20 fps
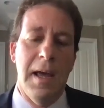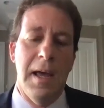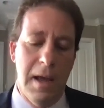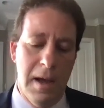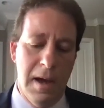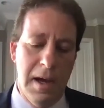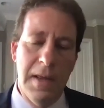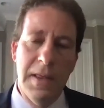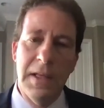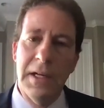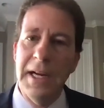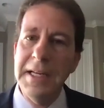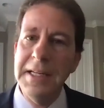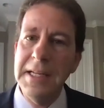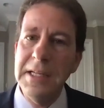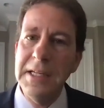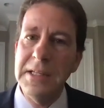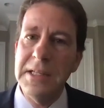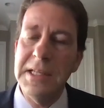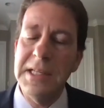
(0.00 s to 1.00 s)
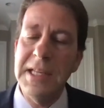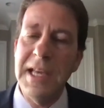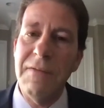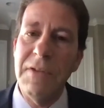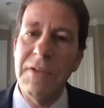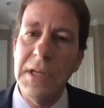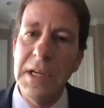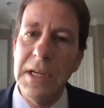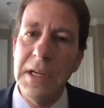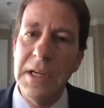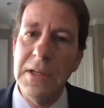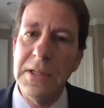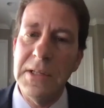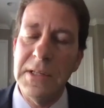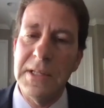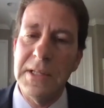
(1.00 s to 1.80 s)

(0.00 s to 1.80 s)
In the 1970s,